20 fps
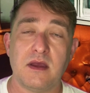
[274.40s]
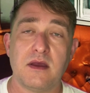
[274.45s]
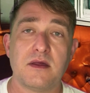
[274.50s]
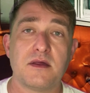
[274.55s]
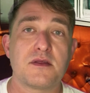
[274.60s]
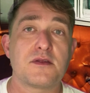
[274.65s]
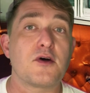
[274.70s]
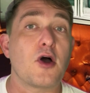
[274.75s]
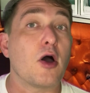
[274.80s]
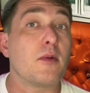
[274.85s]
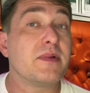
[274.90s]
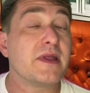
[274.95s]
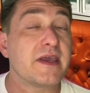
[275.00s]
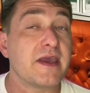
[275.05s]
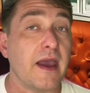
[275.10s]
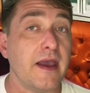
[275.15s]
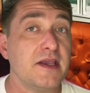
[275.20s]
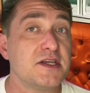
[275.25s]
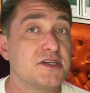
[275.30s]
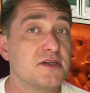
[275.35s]
the
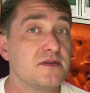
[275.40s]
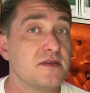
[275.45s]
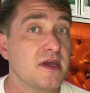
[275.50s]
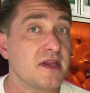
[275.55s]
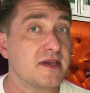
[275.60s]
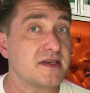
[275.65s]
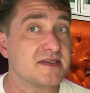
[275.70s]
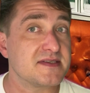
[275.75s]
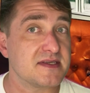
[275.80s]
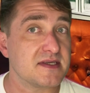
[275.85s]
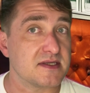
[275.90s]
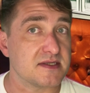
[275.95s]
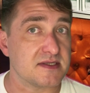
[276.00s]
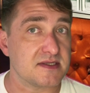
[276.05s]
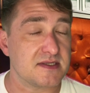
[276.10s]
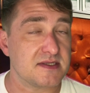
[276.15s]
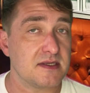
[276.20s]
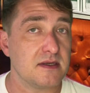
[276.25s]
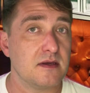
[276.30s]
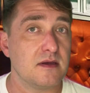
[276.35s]
obligation that
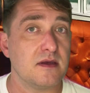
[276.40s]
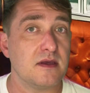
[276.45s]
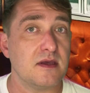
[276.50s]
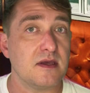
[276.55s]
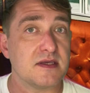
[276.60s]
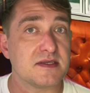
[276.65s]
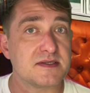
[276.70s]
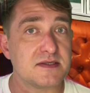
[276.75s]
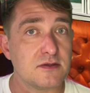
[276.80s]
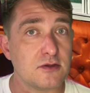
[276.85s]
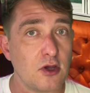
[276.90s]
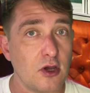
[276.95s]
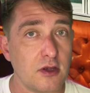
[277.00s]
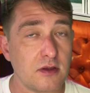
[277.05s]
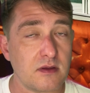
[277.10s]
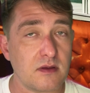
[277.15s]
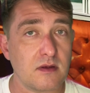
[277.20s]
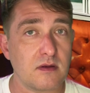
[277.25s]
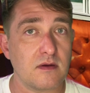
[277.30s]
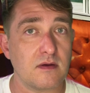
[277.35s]
exists is
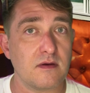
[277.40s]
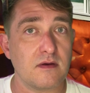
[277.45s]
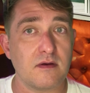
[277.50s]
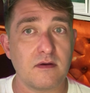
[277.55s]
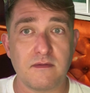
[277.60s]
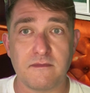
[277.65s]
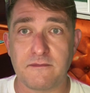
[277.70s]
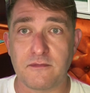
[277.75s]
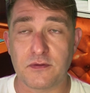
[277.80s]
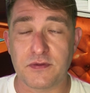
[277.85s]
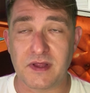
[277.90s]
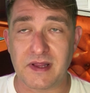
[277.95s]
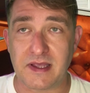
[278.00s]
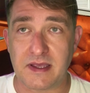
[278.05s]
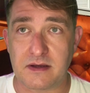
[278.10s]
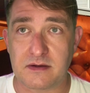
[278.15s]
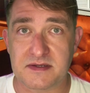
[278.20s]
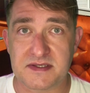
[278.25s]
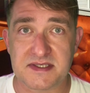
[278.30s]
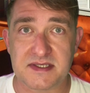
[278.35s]
not for the
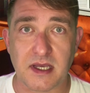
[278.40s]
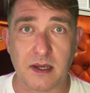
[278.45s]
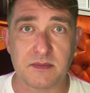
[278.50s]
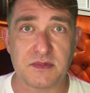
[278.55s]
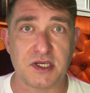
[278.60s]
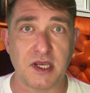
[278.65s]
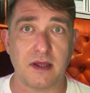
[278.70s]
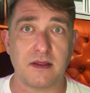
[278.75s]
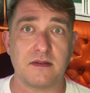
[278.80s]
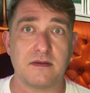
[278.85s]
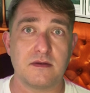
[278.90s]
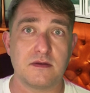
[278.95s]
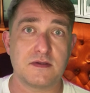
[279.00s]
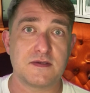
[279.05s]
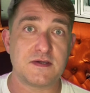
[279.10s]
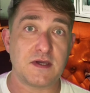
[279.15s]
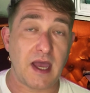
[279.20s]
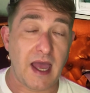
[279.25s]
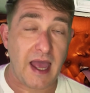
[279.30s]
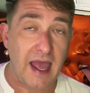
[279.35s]
legal subject
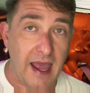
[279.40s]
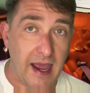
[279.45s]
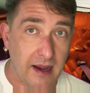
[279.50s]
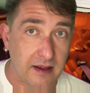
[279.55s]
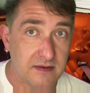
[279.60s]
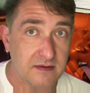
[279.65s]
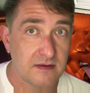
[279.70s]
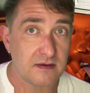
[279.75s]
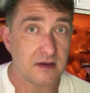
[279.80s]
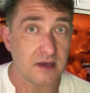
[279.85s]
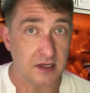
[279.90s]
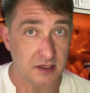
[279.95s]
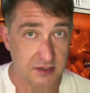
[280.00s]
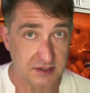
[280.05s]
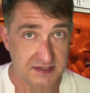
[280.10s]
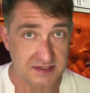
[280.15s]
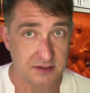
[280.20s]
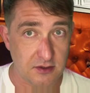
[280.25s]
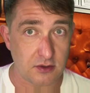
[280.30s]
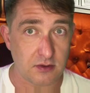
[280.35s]
to act in a
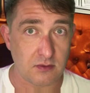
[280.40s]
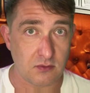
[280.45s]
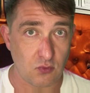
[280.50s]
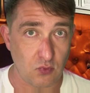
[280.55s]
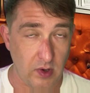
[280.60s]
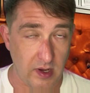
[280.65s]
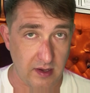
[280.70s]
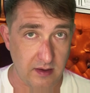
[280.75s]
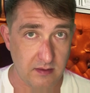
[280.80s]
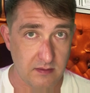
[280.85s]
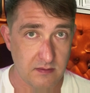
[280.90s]
certain way.